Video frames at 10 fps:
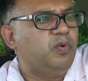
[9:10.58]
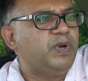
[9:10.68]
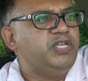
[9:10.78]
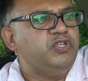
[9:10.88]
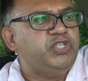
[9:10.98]

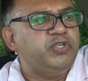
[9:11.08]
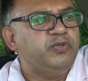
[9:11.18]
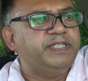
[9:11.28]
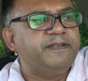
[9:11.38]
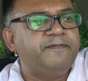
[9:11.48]
When you
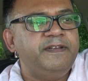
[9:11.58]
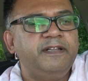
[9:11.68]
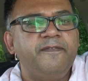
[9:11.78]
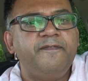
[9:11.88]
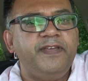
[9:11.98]
choose to
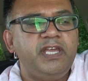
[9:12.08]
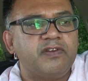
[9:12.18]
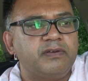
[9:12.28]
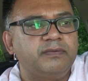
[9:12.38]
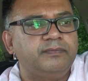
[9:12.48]
feel
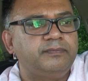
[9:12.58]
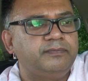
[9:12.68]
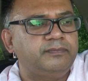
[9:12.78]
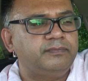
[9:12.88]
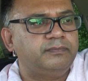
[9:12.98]
fear,
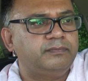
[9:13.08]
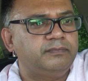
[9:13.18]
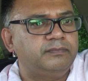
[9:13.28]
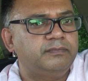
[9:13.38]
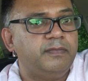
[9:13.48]

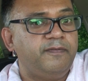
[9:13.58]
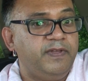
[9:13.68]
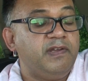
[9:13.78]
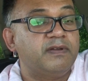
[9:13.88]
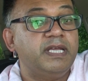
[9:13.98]

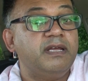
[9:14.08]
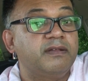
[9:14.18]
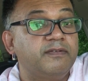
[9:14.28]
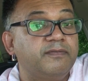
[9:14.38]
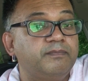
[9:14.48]
yeah,
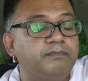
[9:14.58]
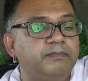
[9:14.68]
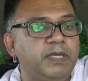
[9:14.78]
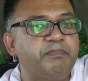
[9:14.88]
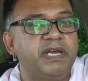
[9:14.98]

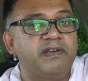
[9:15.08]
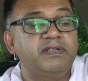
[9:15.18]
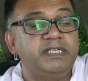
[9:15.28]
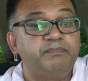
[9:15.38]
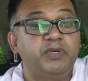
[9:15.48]
your
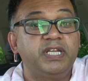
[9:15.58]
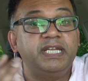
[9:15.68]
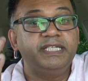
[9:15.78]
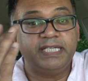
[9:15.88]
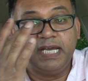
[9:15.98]
parents put it
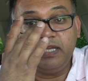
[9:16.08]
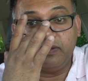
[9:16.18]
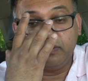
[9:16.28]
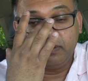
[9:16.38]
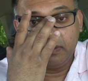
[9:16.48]
inside of
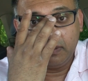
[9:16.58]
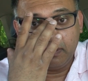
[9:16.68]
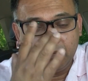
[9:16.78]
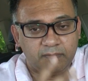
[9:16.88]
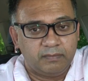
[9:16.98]
you.
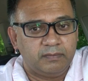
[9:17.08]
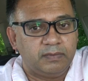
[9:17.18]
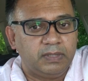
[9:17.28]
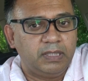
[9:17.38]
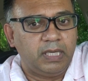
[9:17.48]

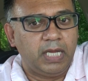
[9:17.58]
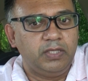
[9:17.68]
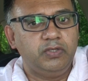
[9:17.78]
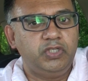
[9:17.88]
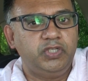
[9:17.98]

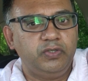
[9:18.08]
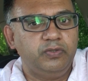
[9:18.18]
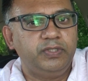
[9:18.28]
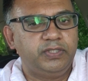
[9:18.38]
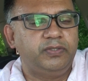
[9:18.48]
And you
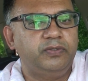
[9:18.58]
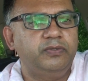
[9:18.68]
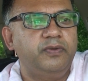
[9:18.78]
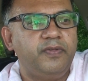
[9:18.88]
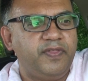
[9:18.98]
choose
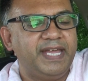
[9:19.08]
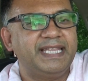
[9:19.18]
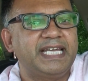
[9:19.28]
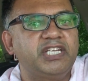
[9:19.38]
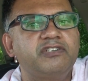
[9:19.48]
to
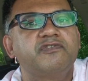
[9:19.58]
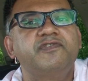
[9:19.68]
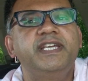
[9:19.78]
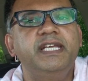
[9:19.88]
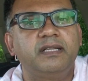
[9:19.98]
think that it's
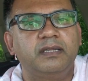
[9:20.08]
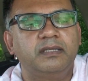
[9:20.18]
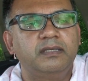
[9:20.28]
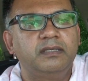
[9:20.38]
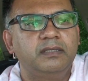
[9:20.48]
real.
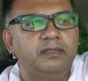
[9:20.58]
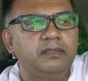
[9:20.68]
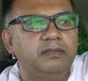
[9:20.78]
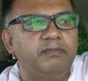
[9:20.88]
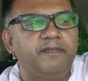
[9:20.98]

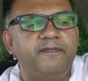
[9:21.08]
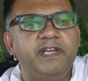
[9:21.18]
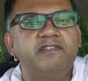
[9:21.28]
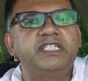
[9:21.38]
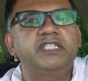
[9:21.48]
But
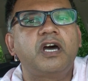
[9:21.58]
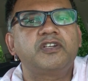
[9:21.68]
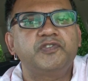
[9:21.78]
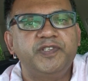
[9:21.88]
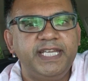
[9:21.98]
fear is
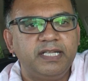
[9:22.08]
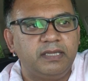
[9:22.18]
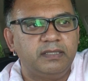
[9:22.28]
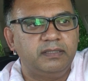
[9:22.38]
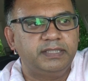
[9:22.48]
not
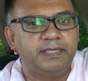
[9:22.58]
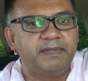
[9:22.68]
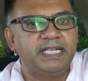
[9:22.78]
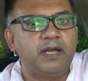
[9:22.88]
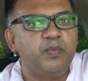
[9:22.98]
real.
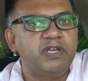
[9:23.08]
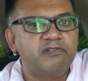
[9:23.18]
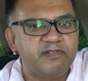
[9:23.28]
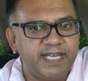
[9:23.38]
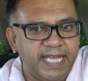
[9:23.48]
Something that we
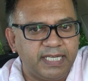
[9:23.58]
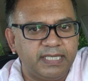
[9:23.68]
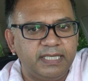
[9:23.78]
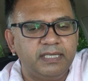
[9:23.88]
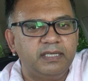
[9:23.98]
create
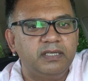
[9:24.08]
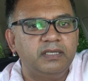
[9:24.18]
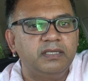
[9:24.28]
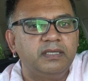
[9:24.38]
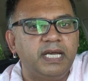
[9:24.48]

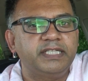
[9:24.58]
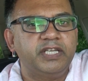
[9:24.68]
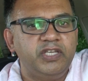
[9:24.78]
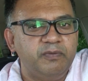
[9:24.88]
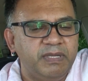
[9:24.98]
as a
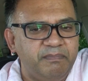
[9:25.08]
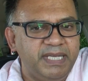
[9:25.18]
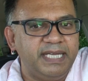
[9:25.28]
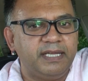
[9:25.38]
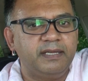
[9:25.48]
human
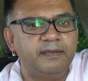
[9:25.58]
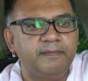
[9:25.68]
being.